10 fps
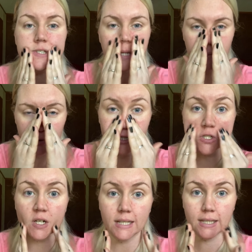So I'm going to
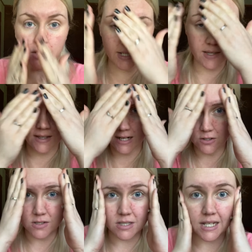start here and then I
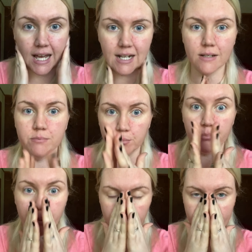usually kind of
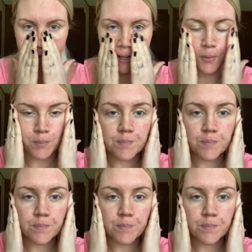bring it out.